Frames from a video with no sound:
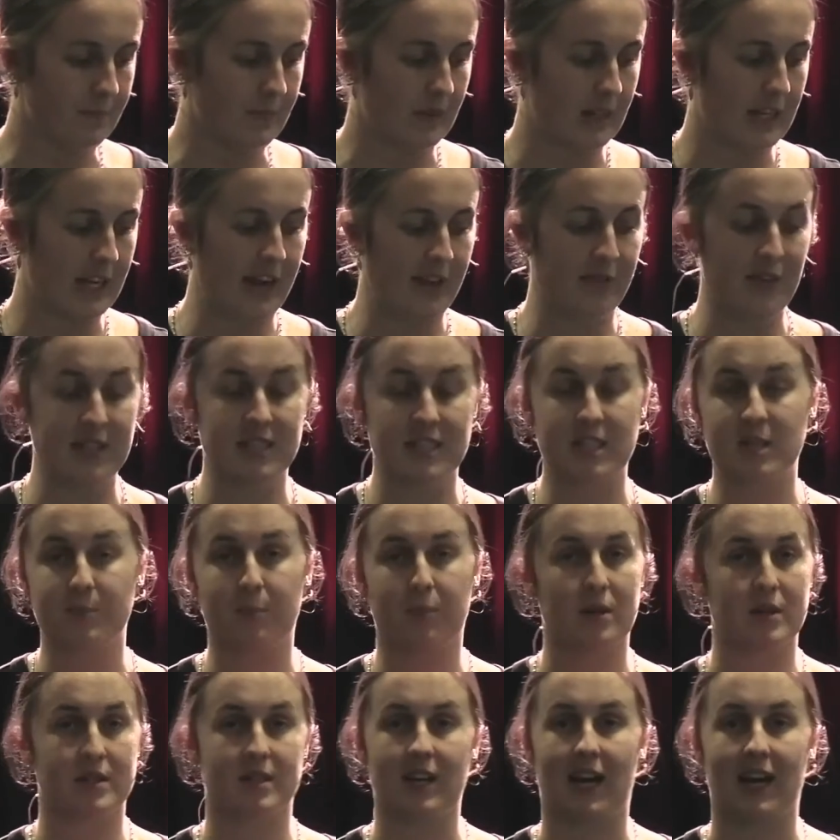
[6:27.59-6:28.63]
And this is
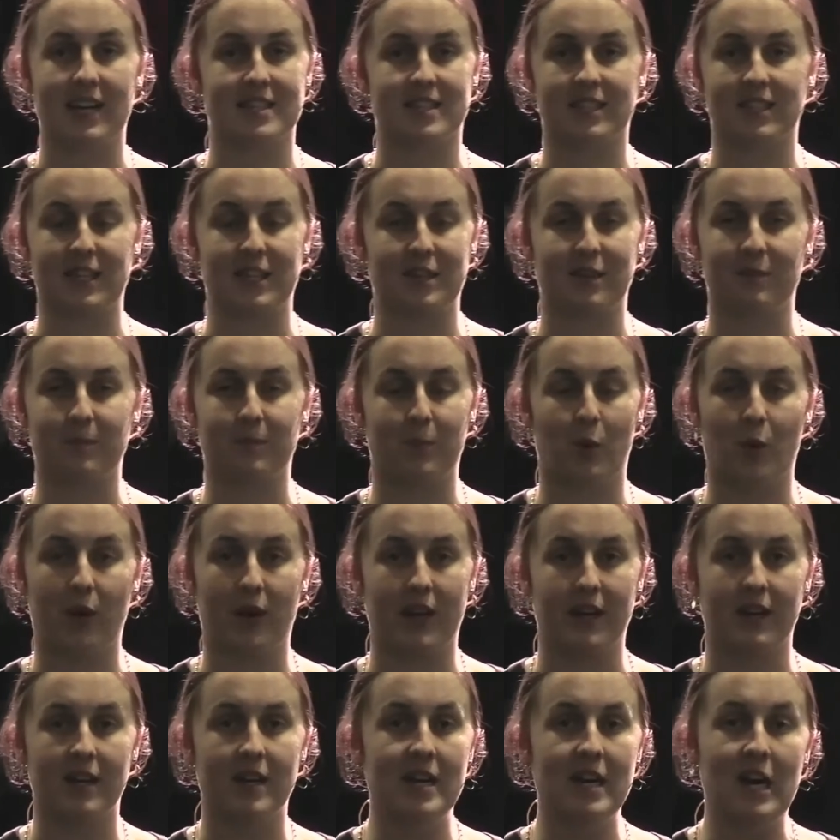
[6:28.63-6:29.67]
precisely the
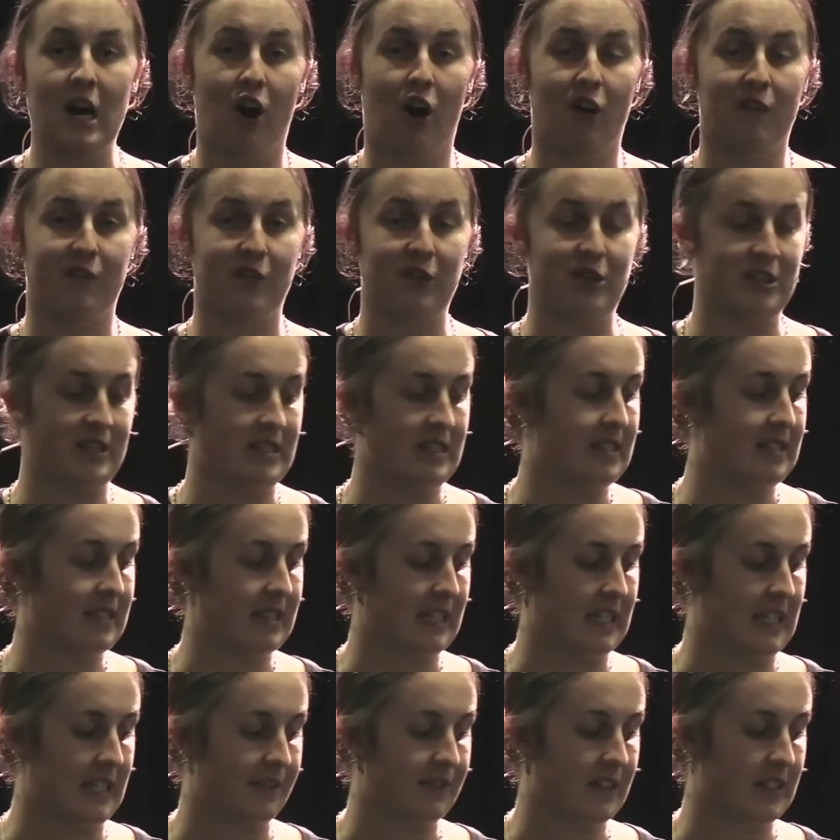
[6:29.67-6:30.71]
point of verses
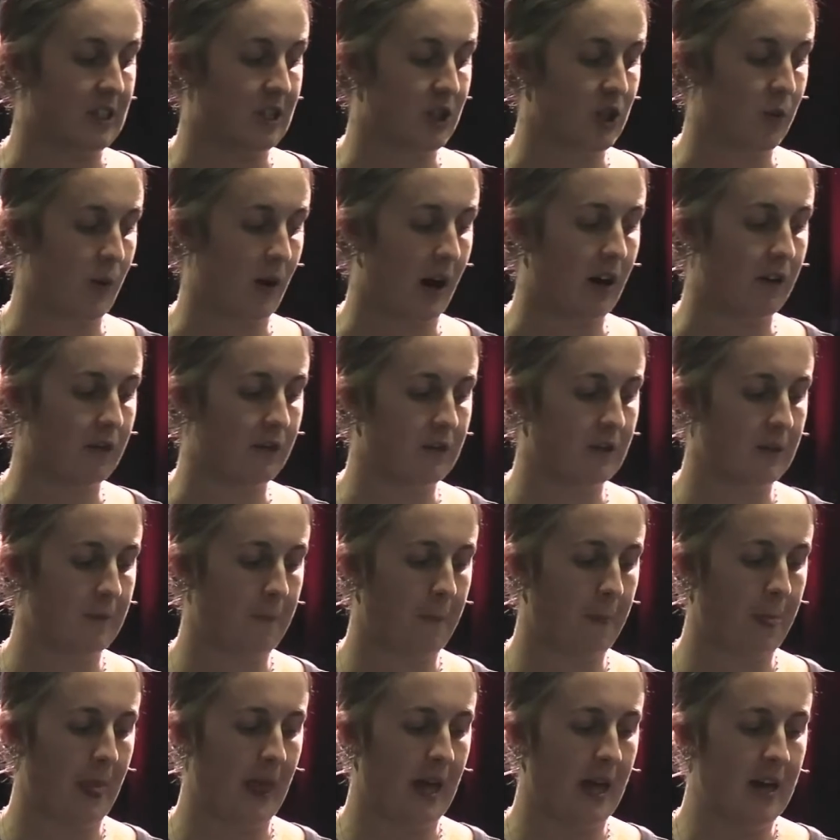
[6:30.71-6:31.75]
11 and 12.
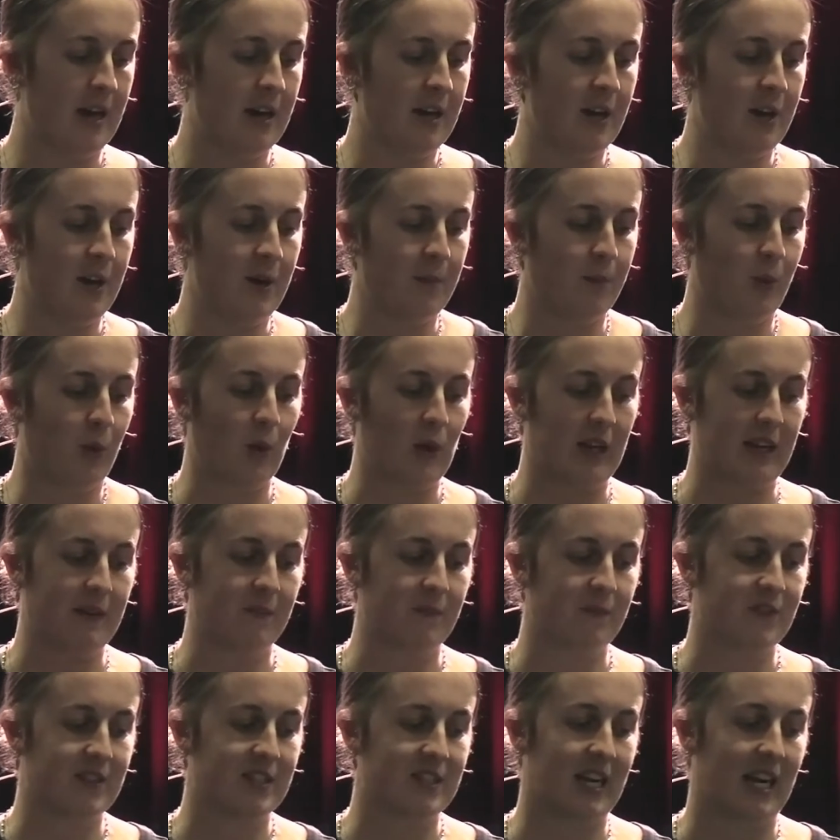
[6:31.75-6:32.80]
Paul
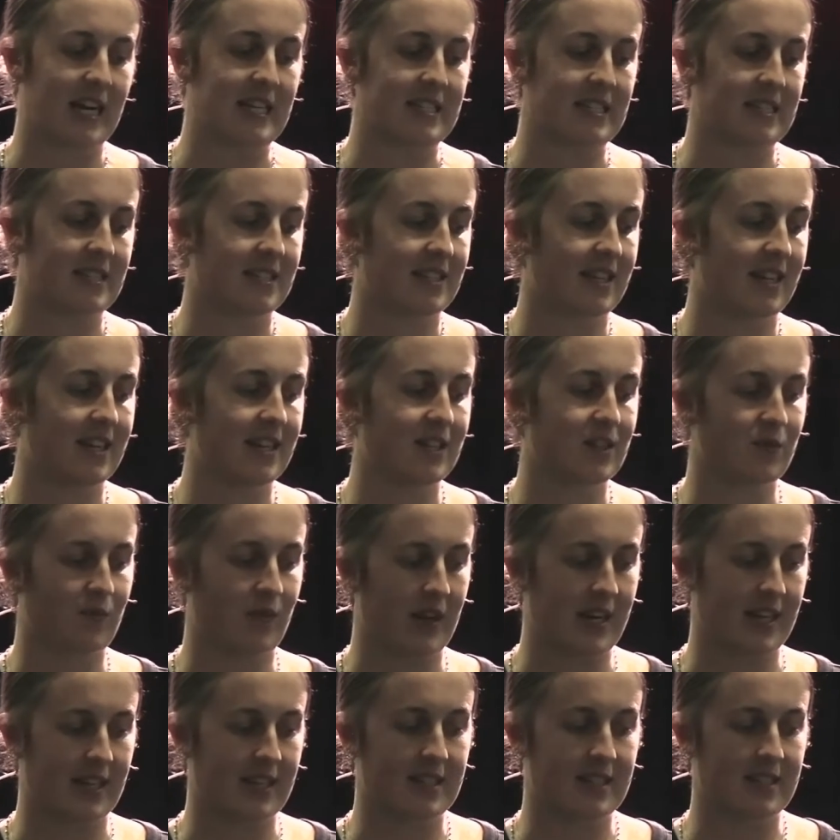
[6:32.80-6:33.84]
emphasizes to his
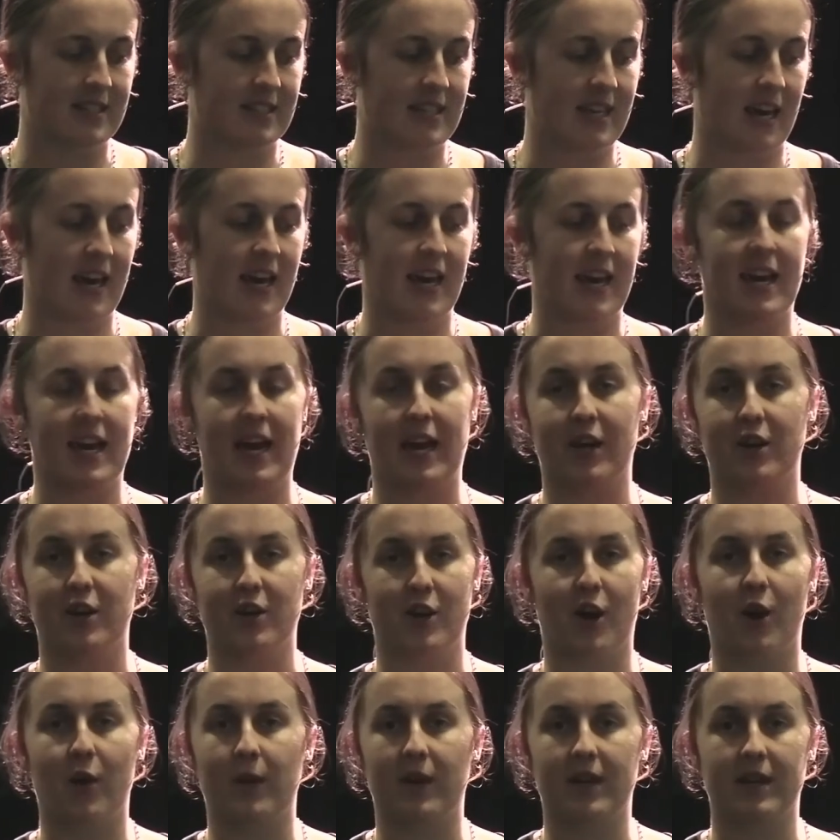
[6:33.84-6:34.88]
readers that he had
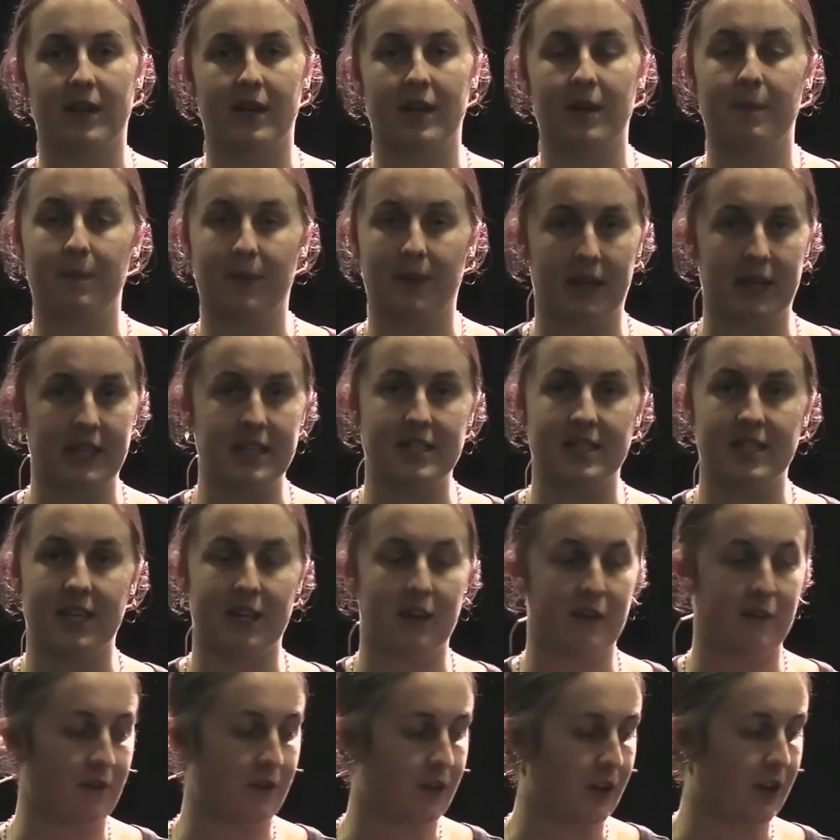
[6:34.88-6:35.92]
known plenty
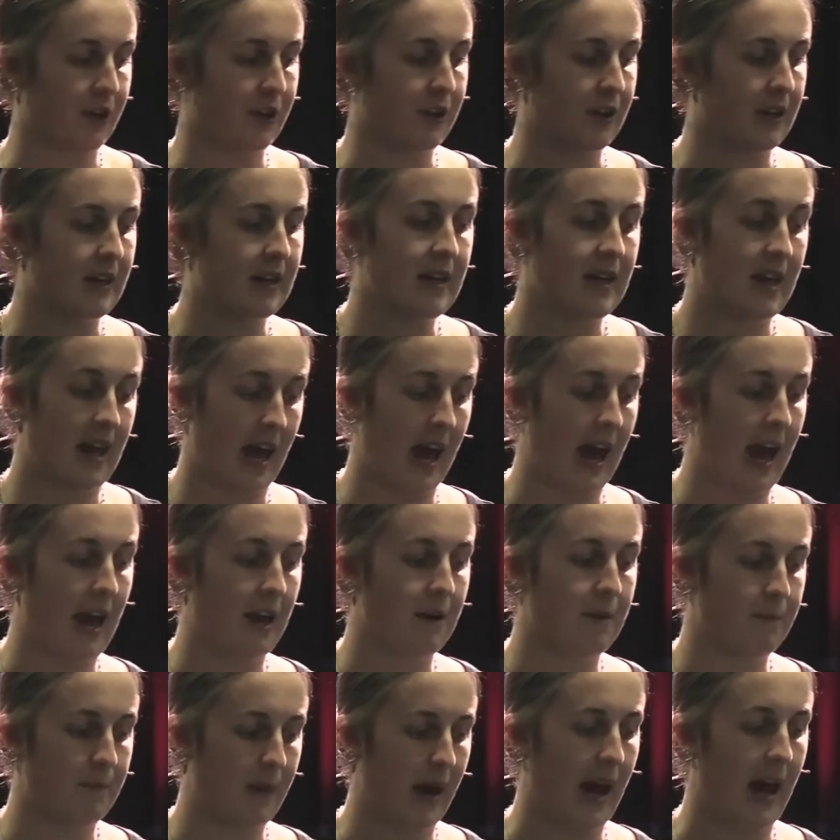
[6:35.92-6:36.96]
of good
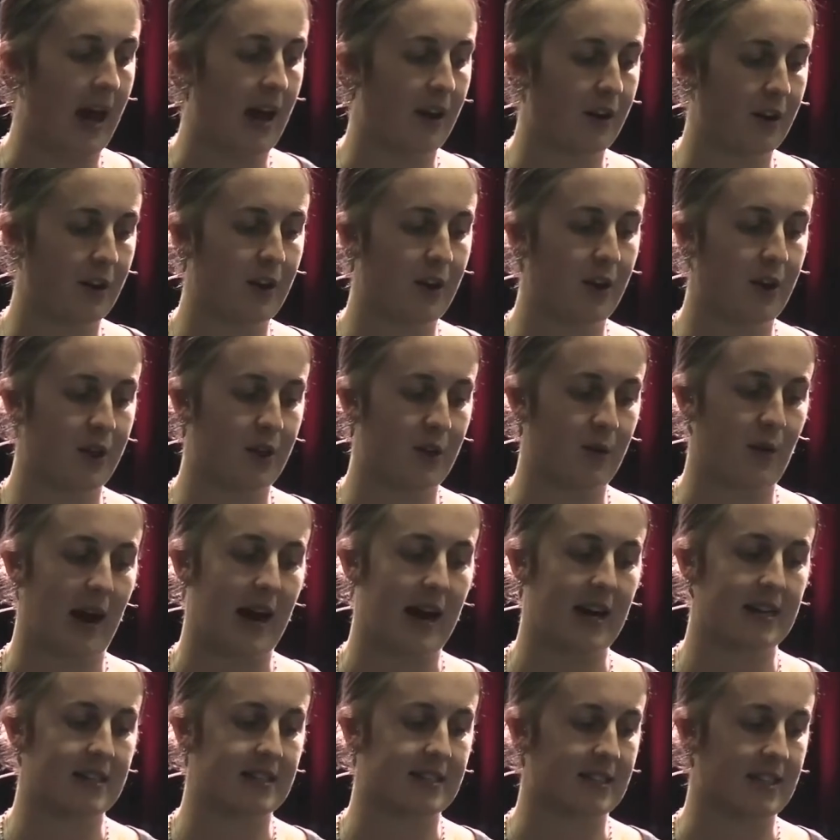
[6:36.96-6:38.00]
and bad
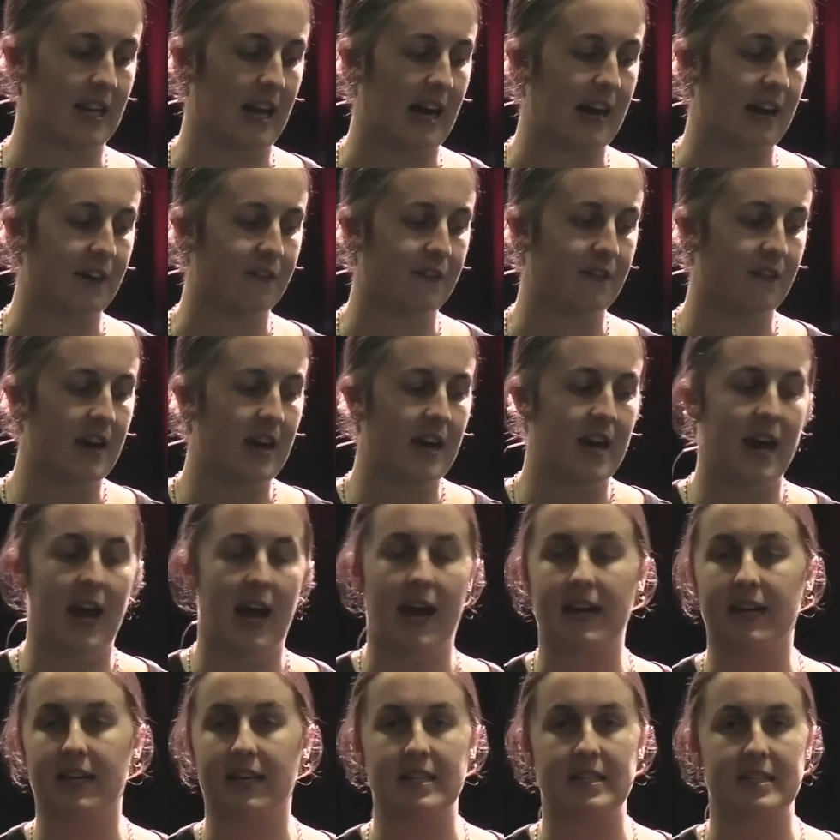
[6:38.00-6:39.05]
throughout his life,
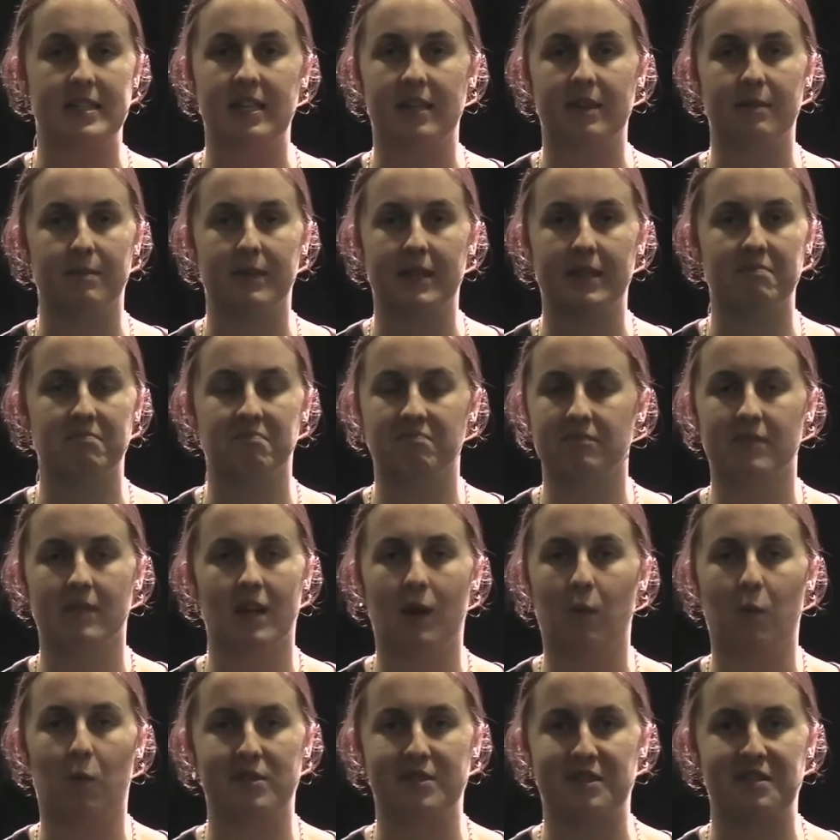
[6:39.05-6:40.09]
and contentment
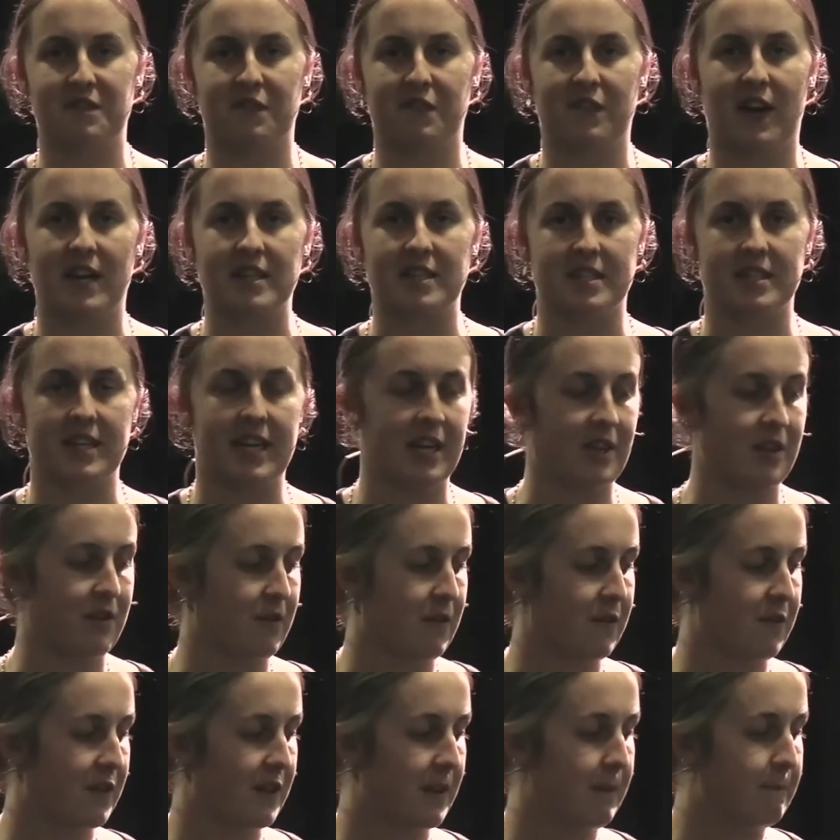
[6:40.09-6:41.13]
wasn't found in either
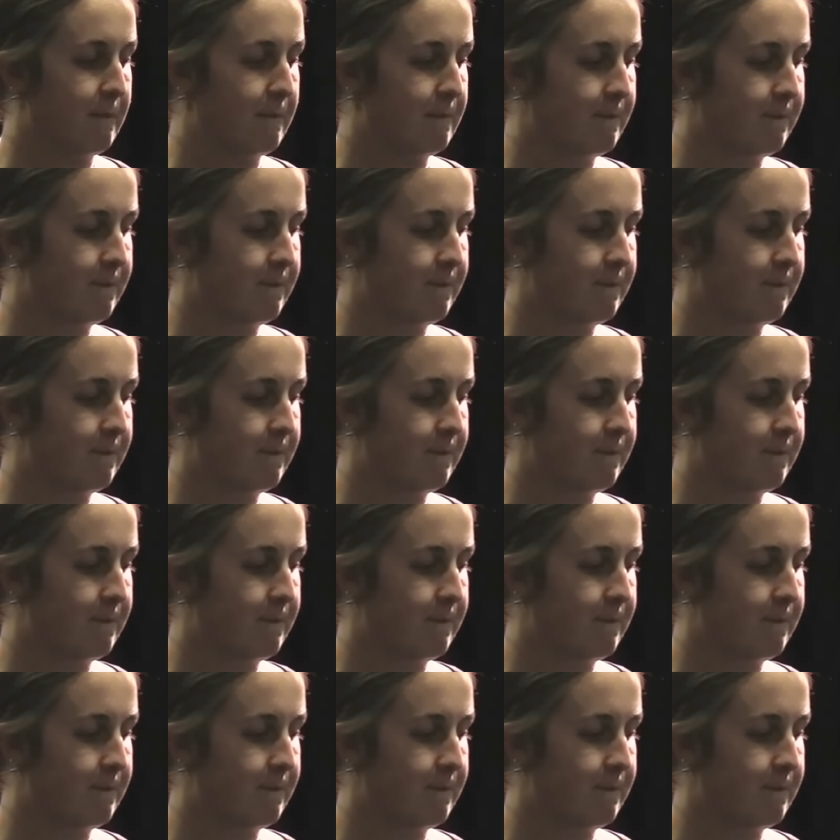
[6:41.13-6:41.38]
of them.